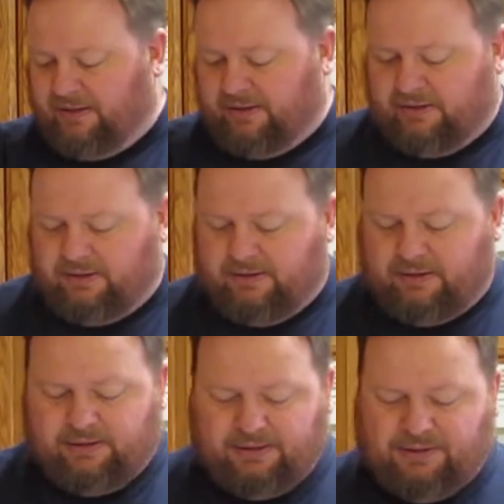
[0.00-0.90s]

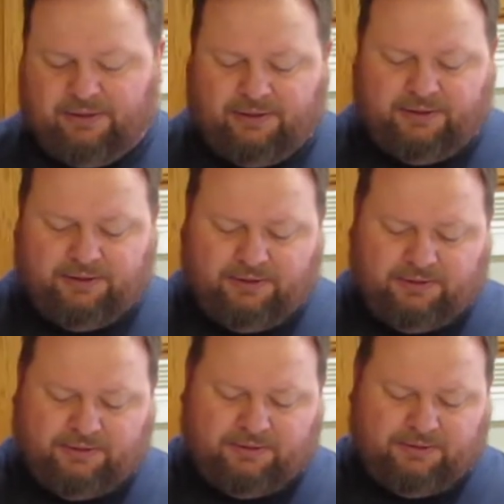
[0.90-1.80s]

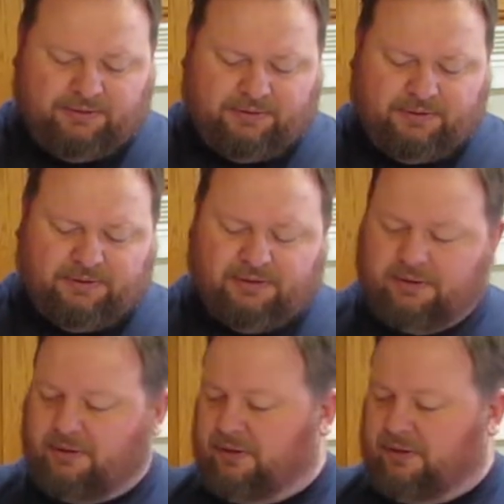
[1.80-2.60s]
No one is speaking in this clip.